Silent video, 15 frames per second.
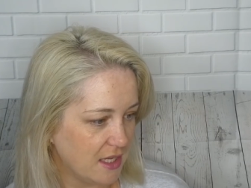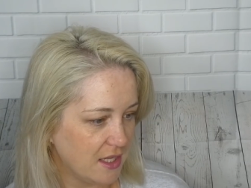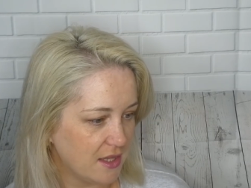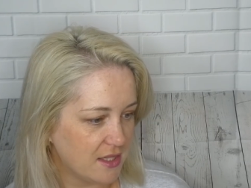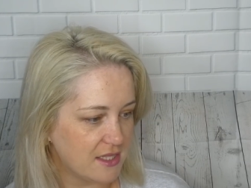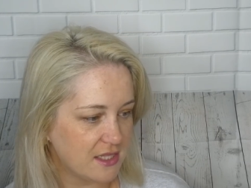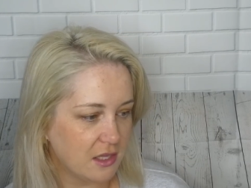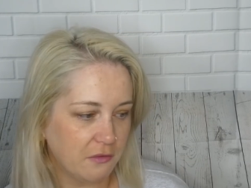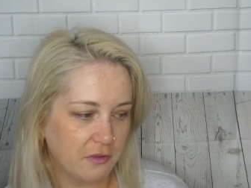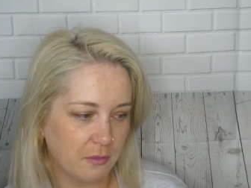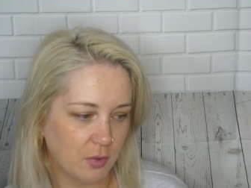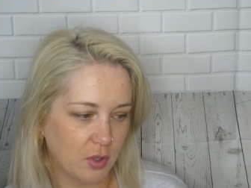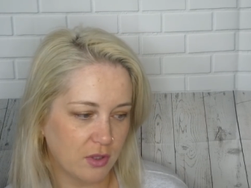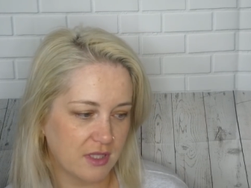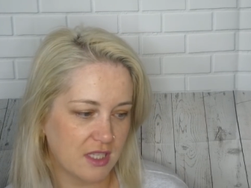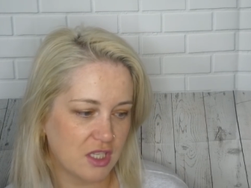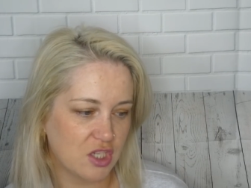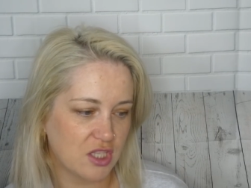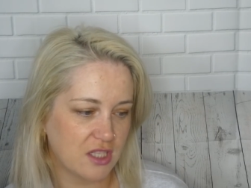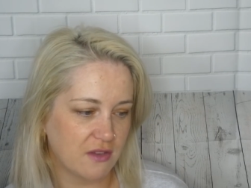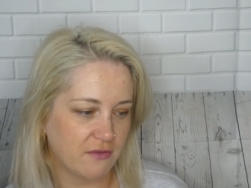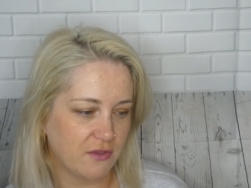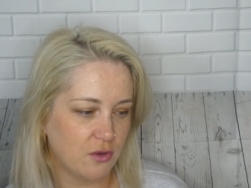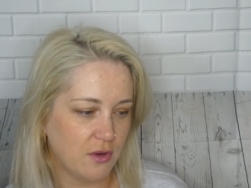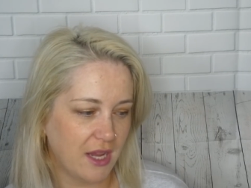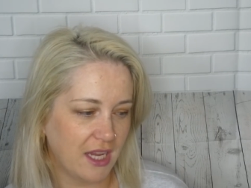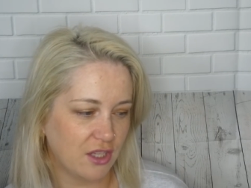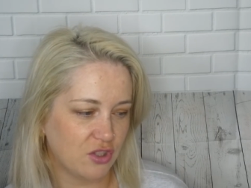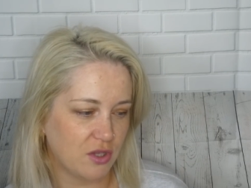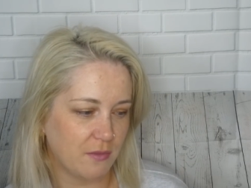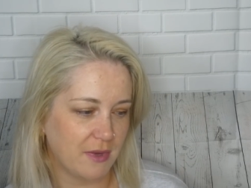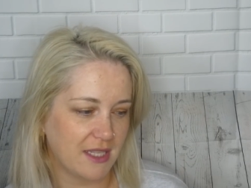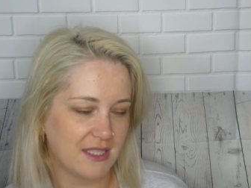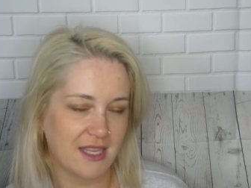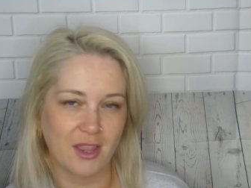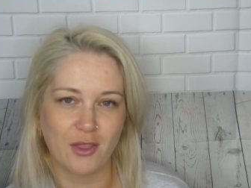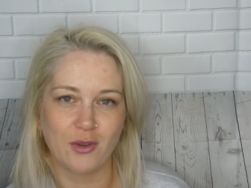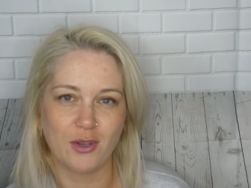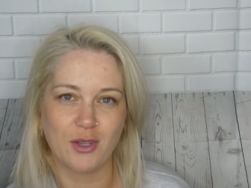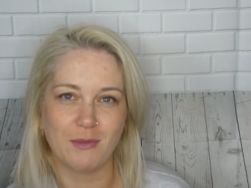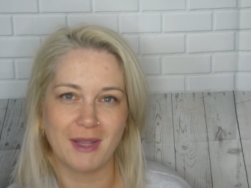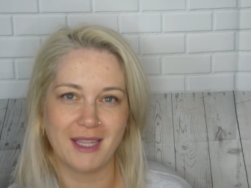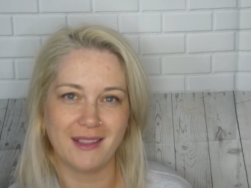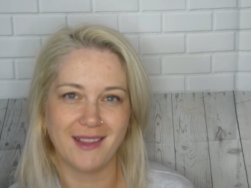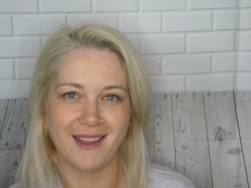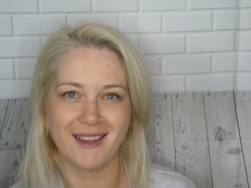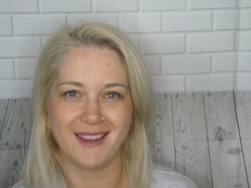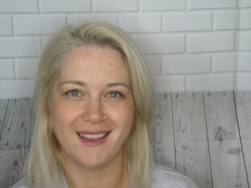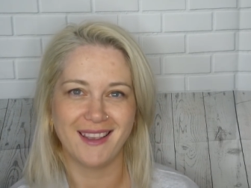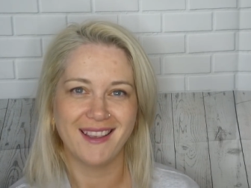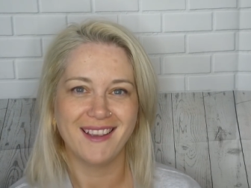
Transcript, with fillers: the silver box is just a few extra bits I thought you might like.